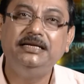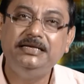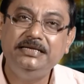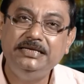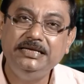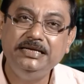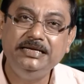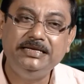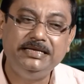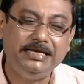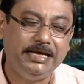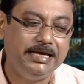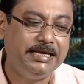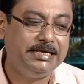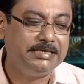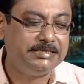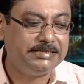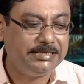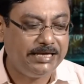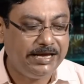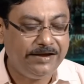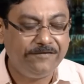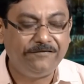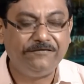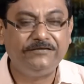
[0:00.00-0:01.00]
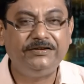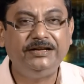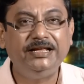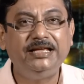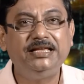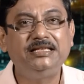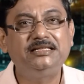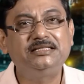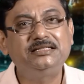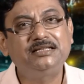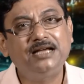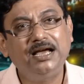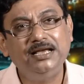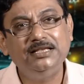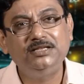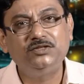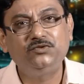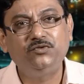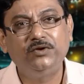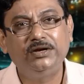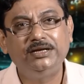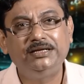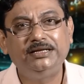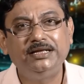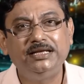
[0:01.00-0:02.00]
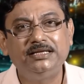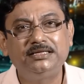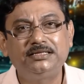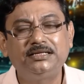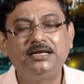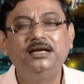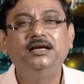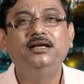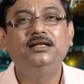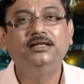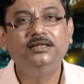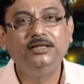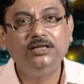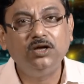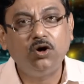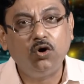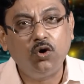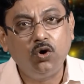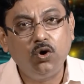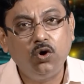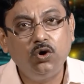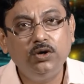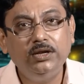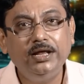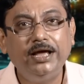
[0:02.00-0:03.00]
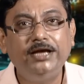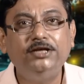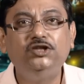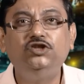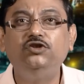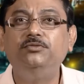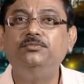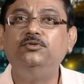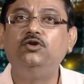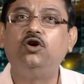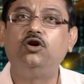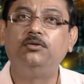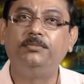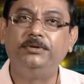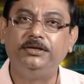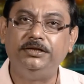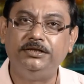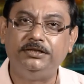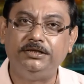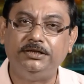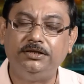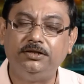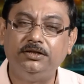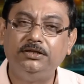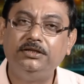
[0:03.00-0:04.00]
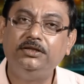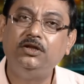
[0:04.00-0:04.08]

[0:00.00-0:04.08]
T-test, F-test, chi-square test, they all assume normality.